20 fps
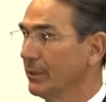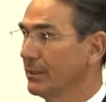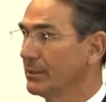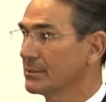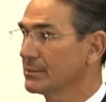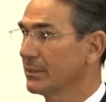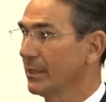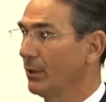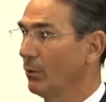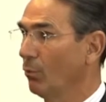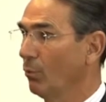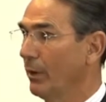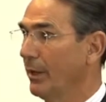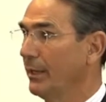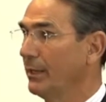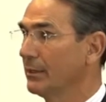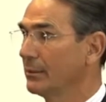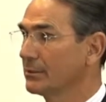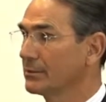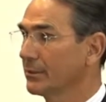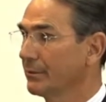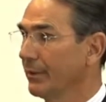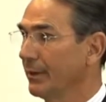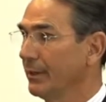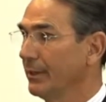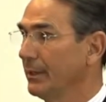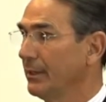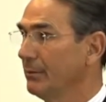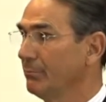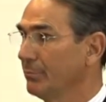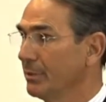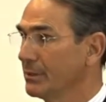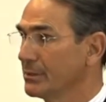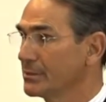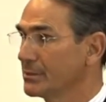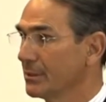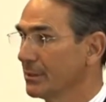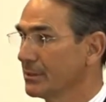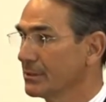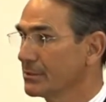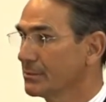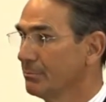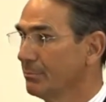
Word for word: is they wait until they need business